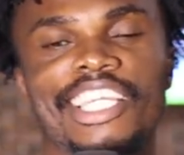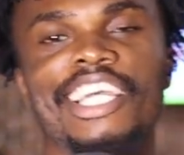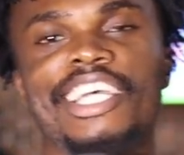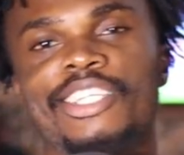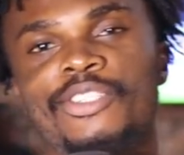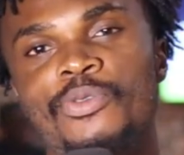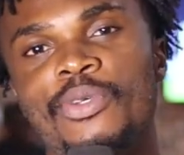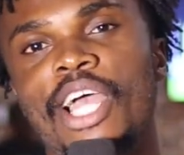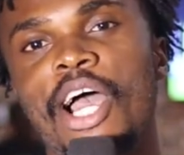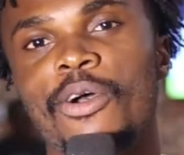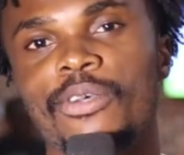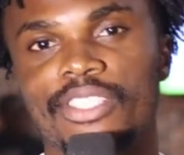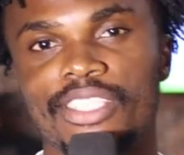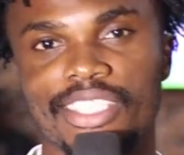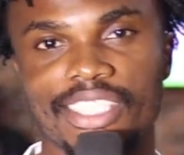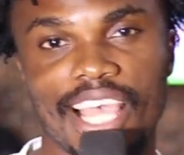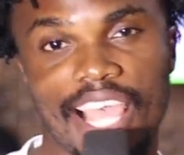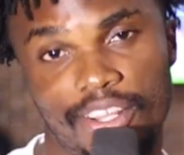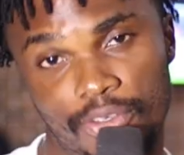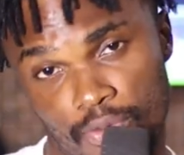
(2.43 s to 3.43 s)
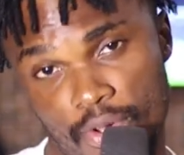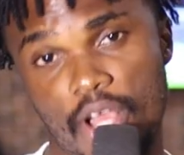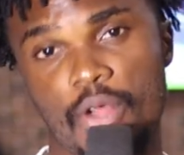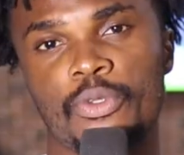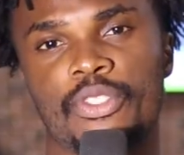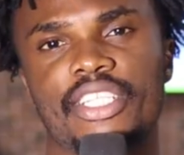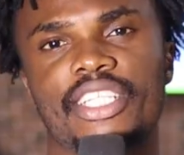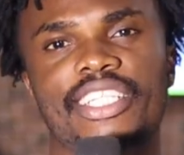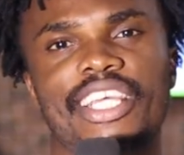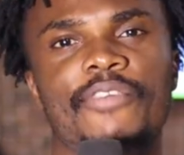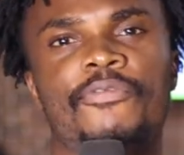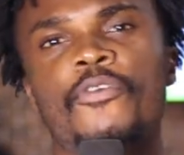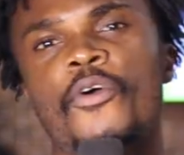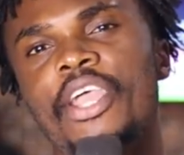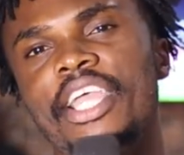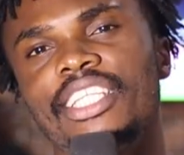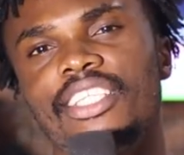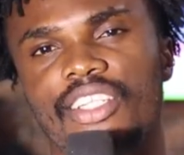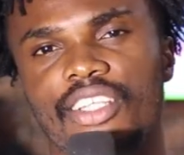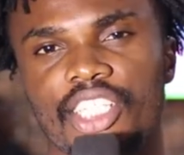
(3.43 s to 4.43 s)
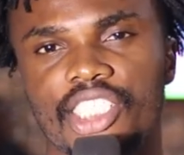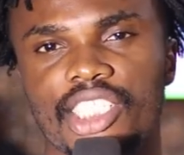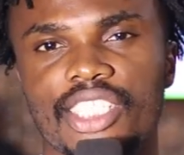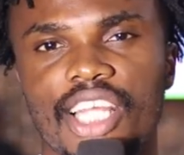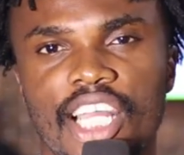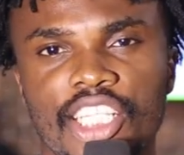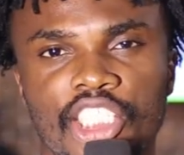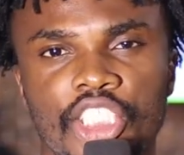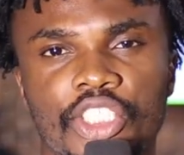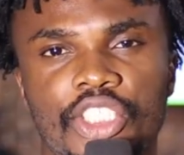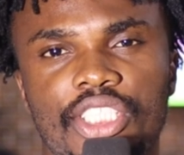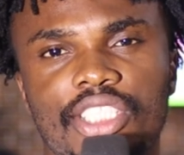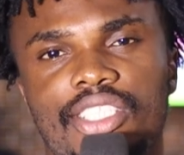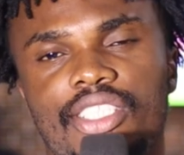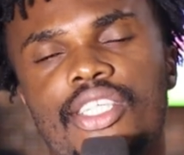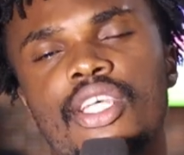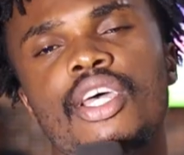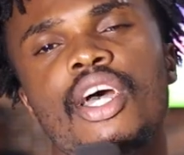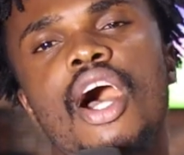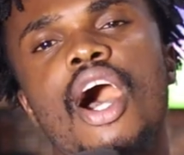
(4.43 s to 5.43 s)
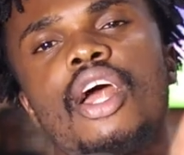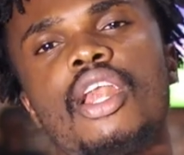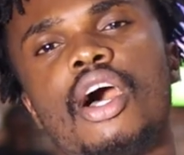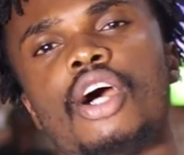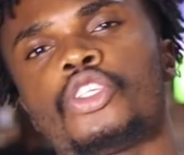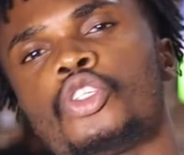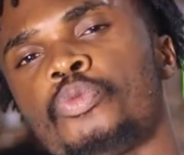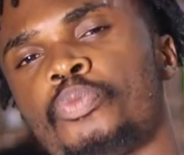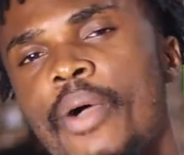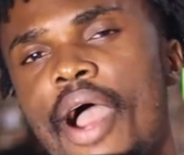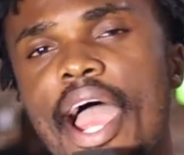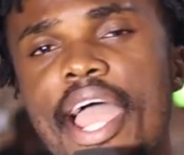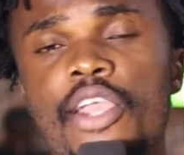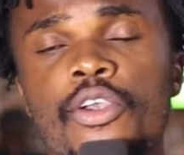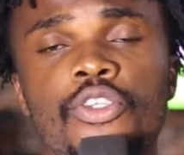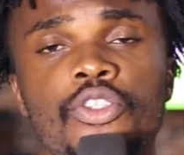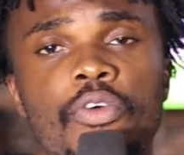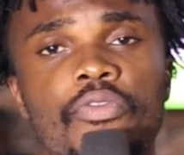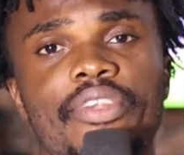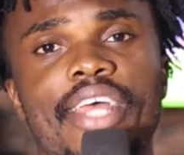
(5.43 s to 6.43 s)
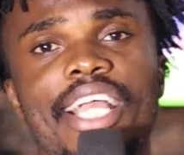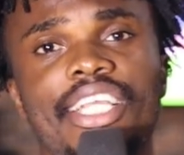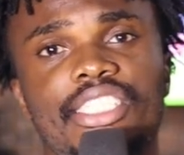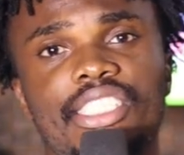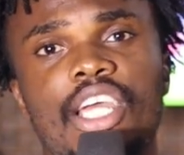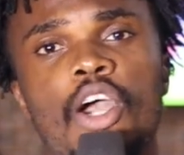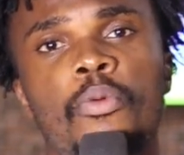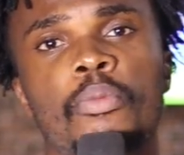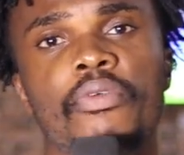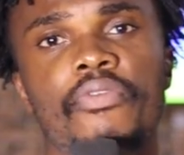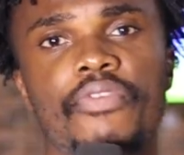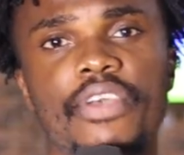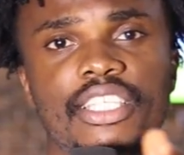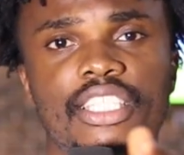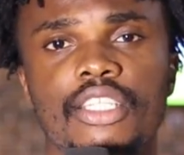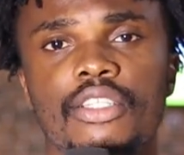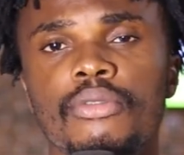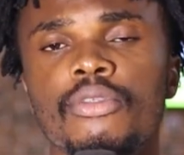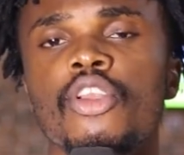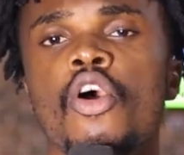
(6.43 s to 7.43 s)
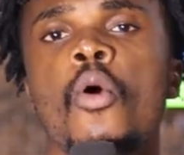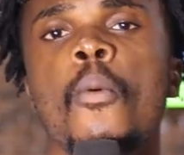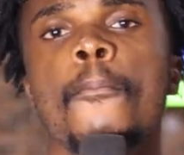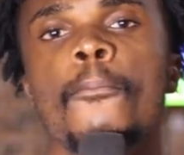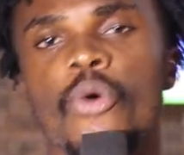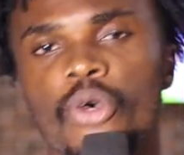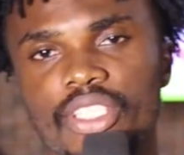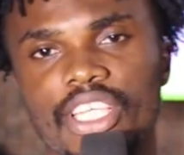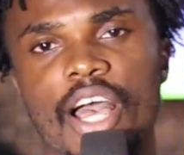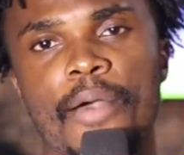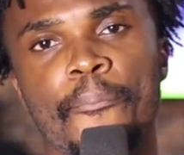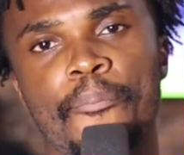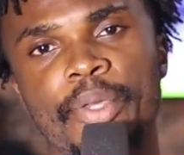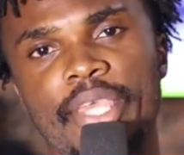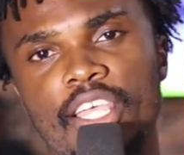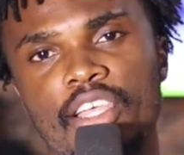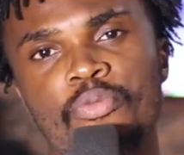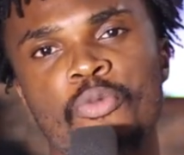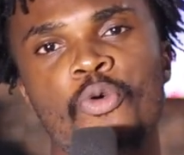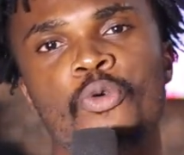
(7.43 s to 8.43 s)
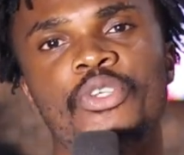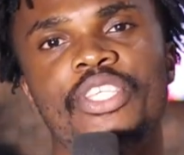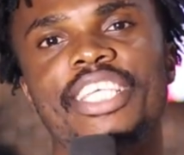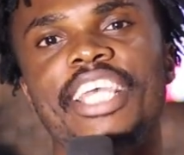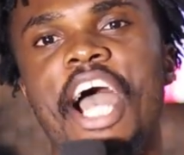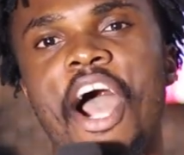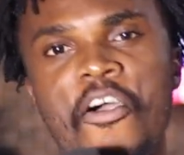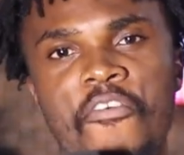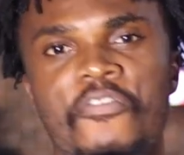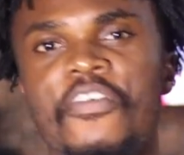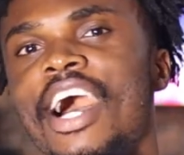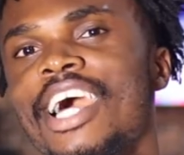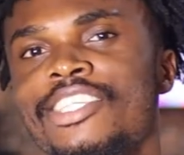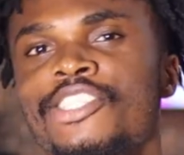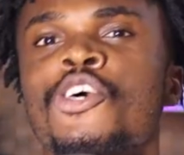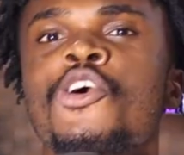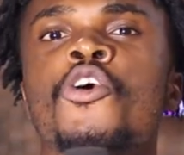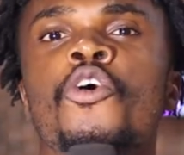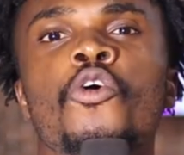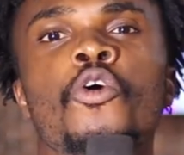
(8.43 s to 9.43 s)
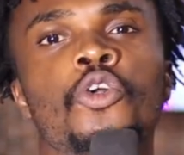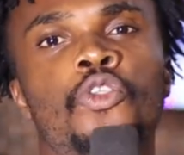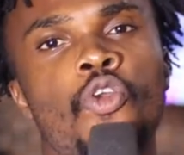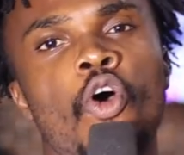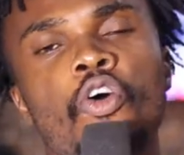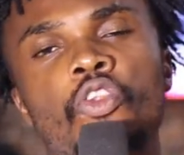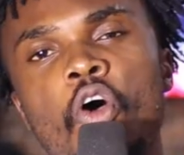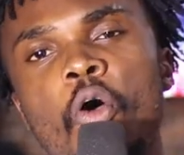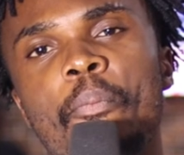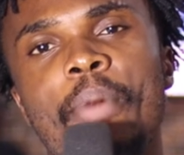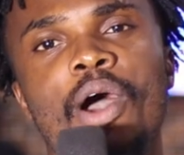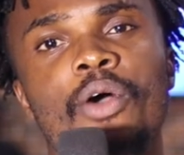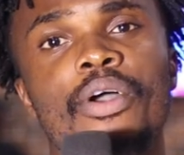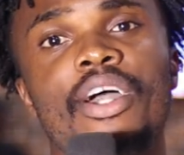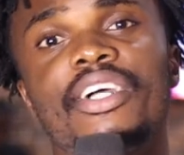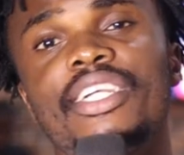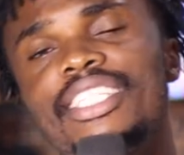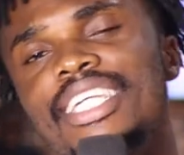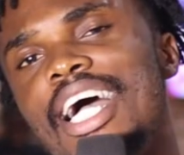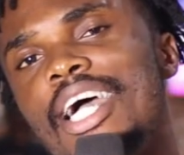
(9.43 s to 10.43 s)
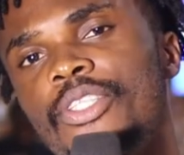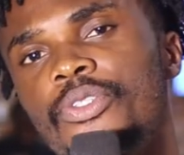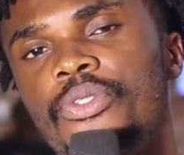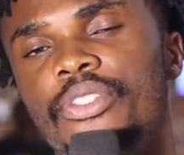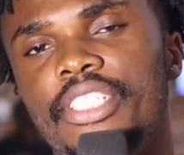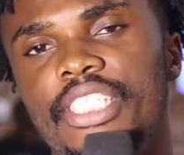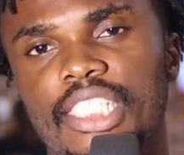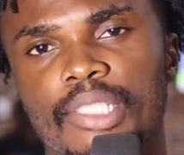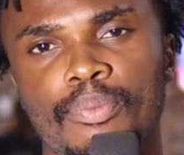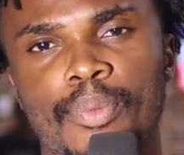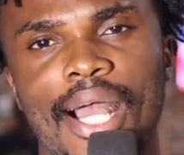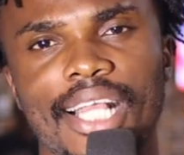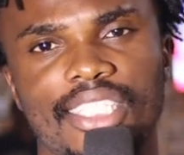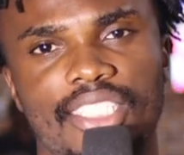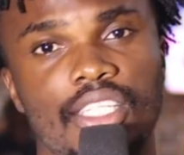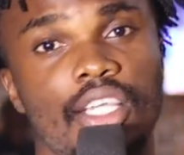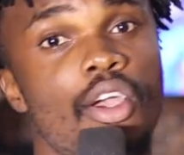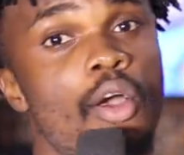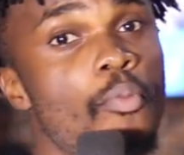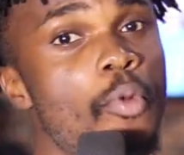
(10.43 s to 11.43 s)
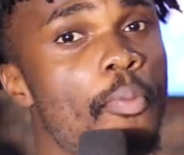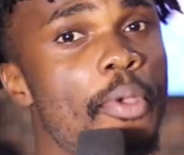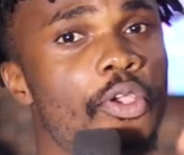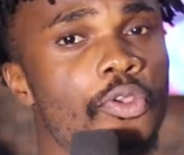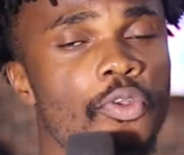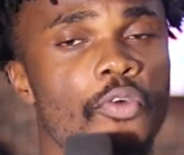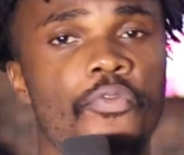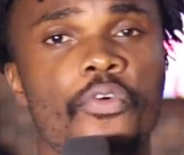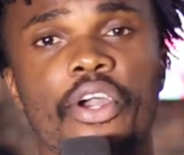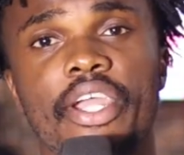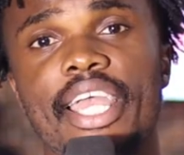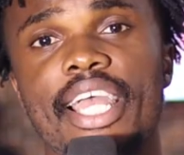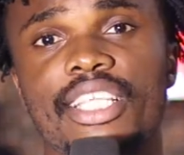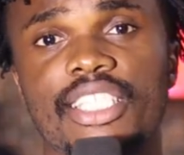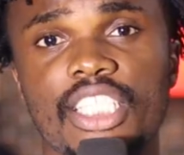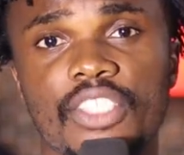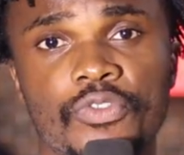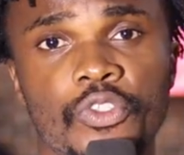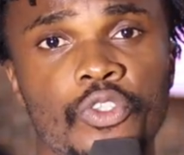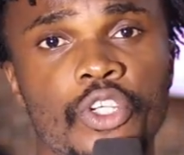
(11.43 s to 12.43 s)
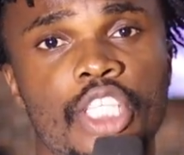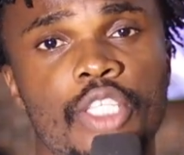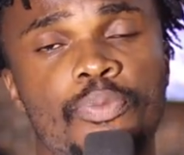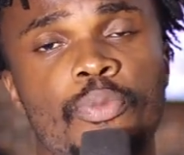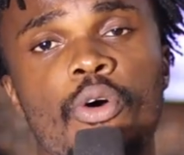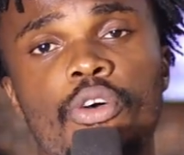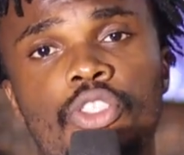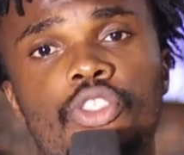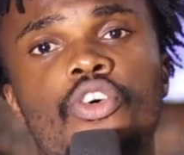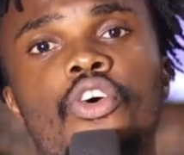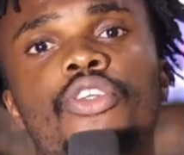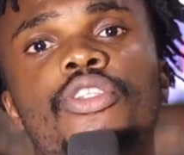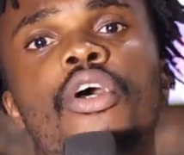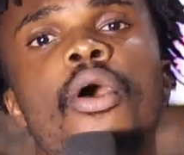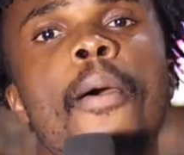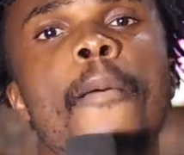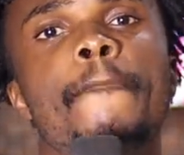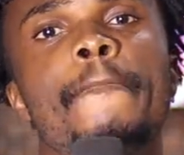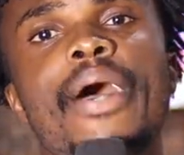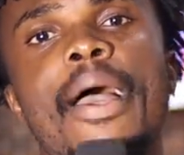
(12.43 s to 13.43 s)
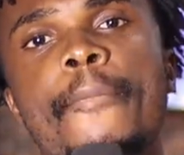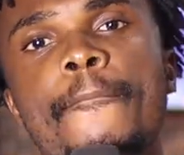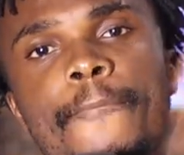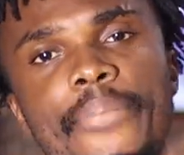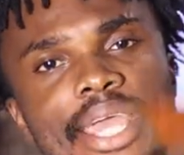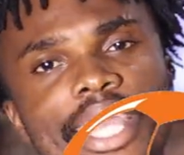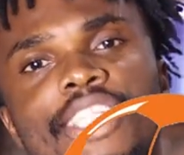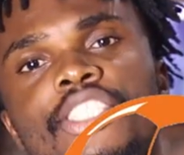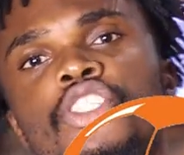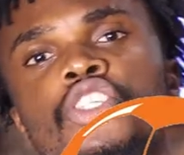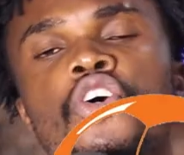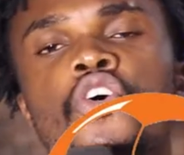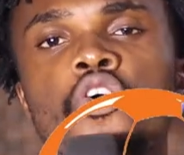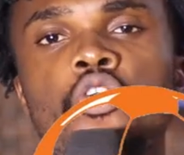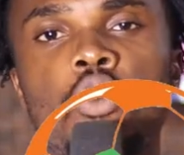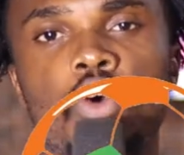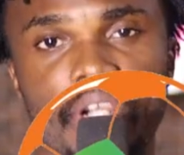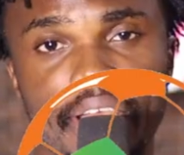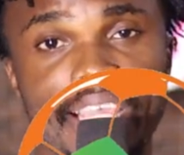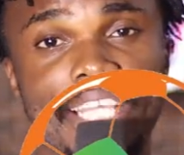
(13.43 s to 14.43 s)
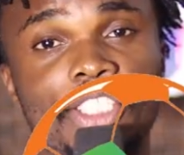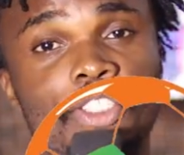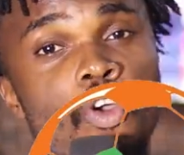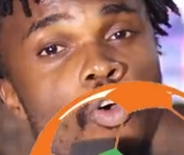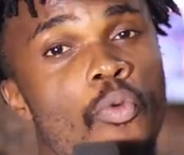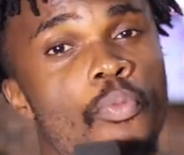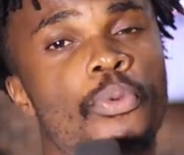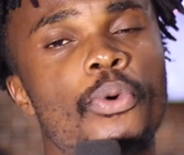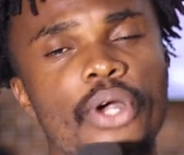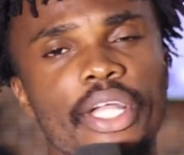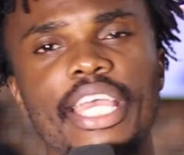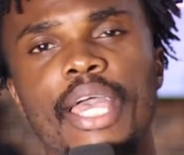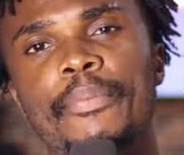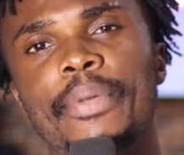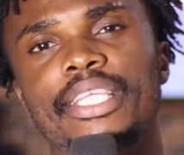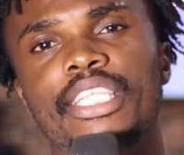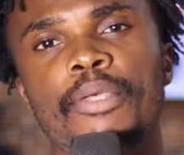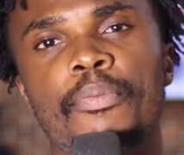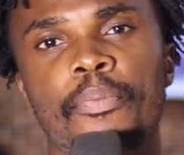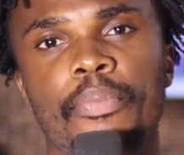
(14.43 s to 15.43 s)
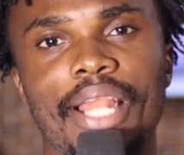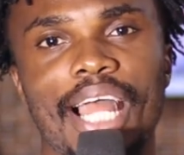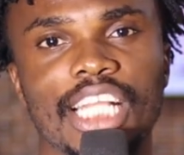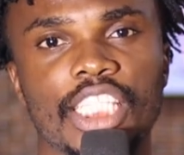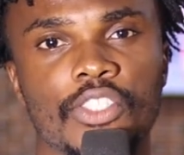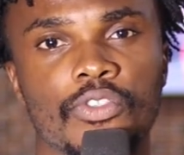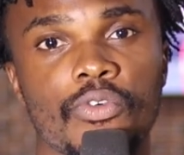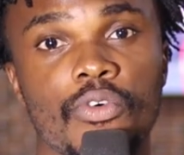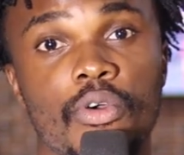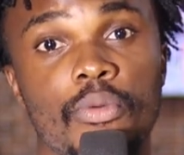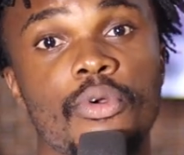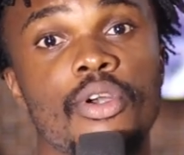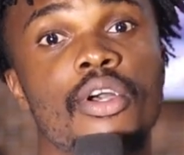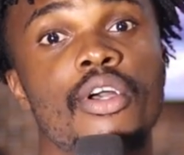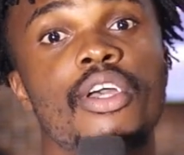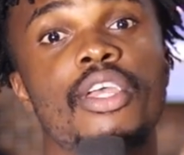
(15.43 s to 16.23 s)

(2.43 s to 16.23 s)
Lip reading: Yes, we are outside. We are still there for international duties, and our Super Eagles of Nigeria will be facing Mozambique. We will see how fans will turn up and will react to this match. But make no forget, this video is sponsored by Bet Correct, your Bunge betting platform.